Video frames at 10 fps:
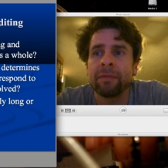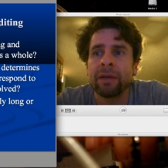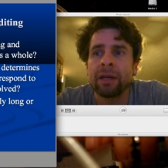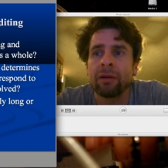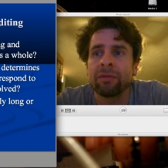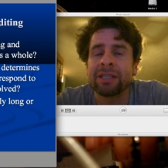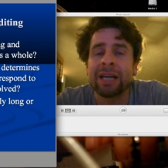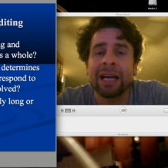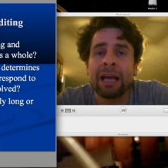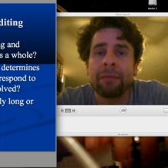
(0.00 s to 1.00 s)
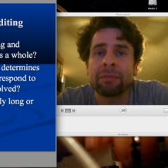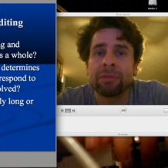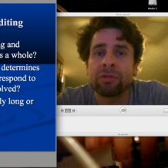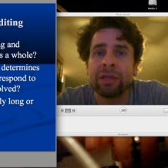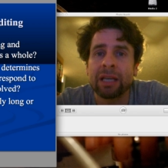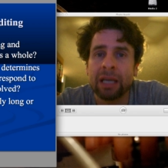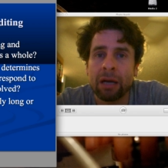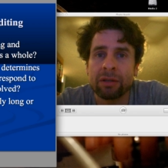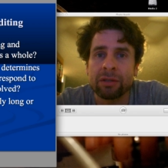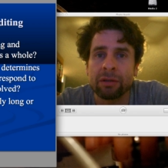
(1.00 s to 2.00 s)
the dynamic between the
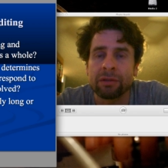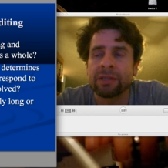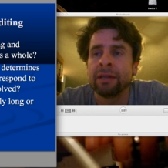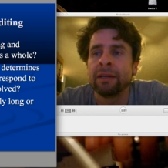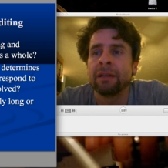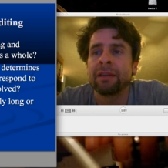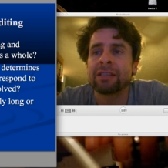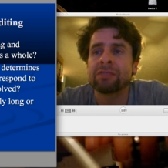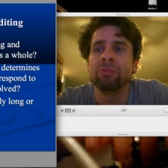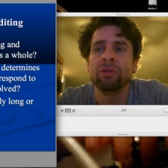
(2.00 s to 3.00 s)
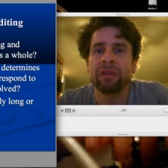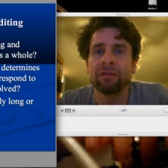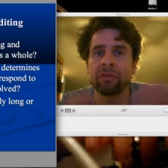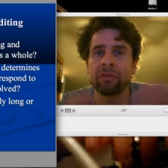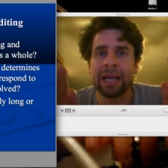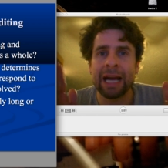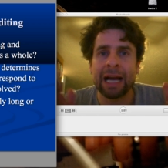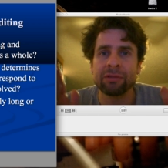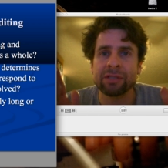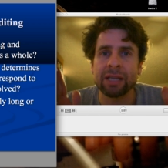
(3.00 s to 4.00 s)
characters. That's moving from the
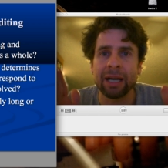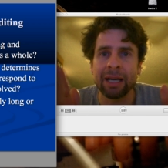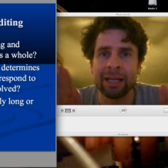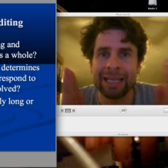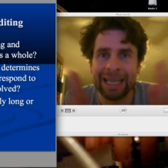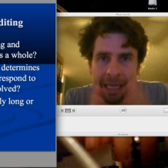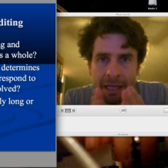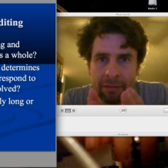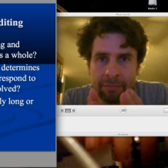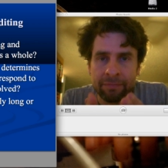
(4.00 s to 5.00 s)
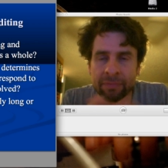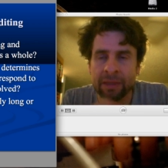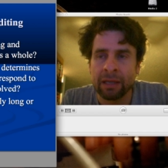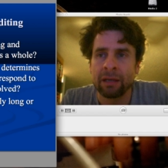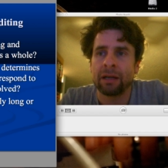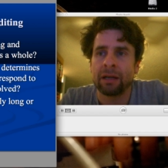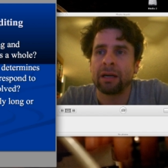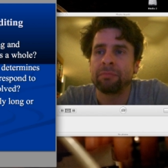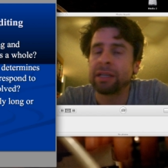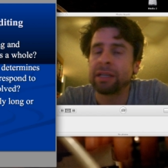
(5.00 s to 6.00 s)
outside in.
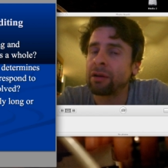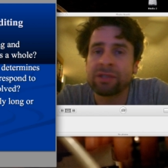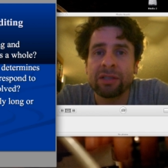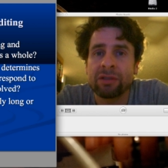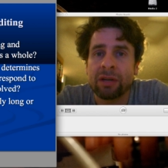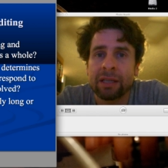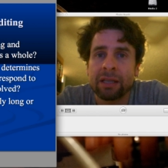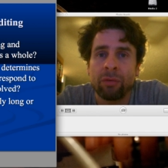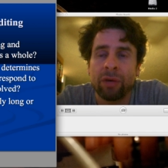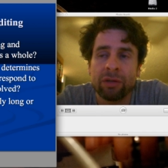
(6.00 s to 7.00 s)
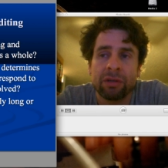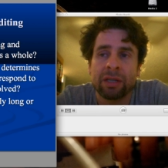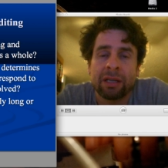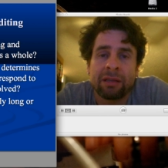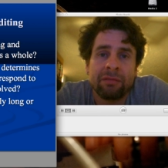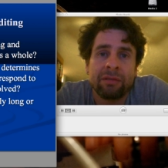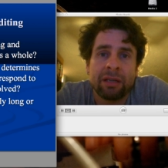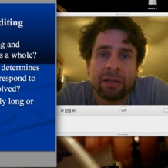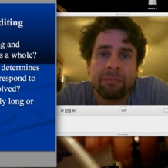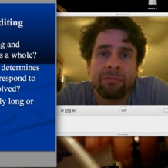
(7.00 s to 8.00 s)
But not all scenes are cut that way. You can cut
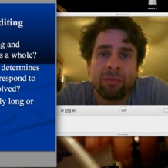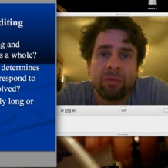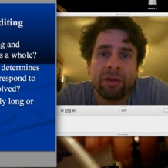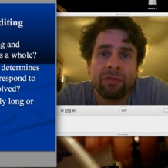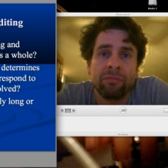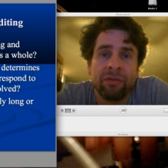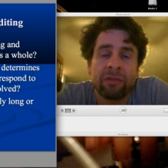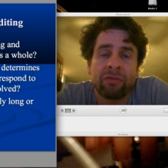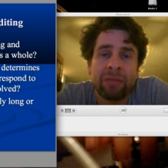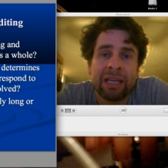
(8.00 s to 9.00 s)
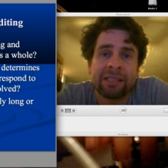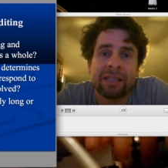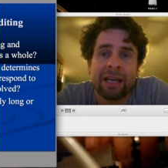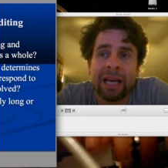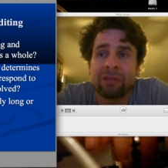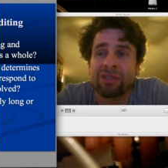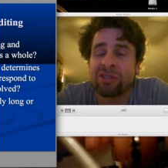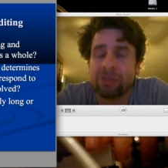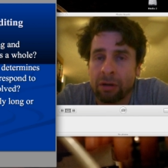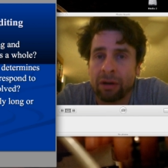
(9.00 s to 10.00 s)
moving from the inside out,
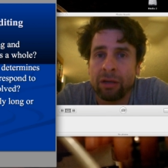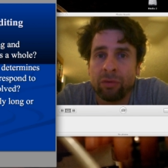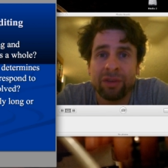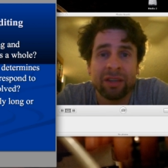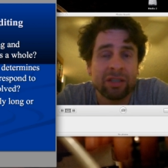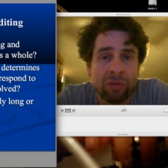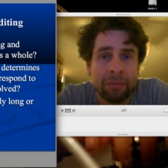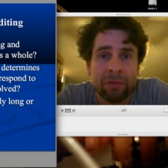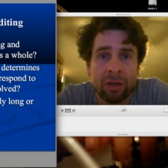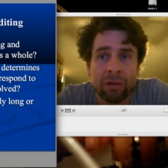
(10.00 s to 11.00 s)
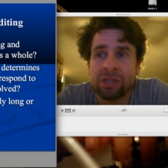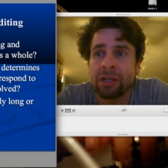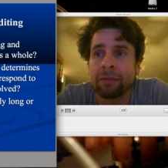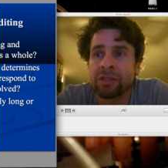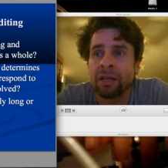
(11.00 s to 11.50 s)
starting with extreme close-ups.